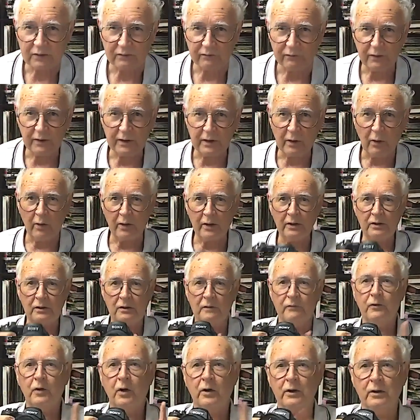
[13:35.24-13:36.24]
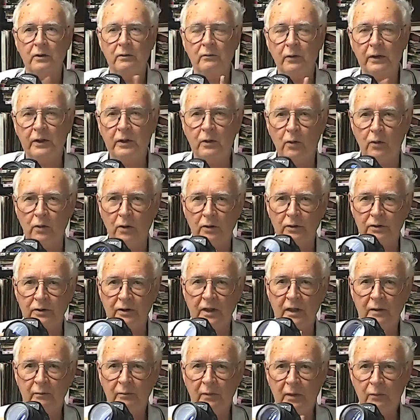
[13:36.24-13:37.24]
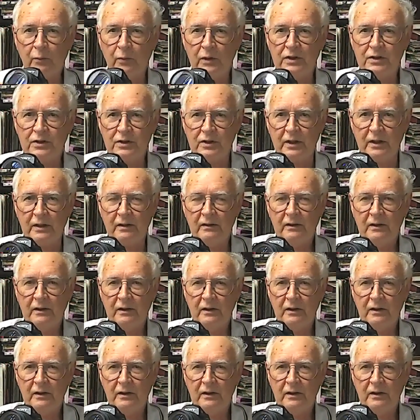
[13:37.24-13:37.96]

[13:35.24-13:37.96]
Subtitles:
of video on it, you've got to record onto that memory stick.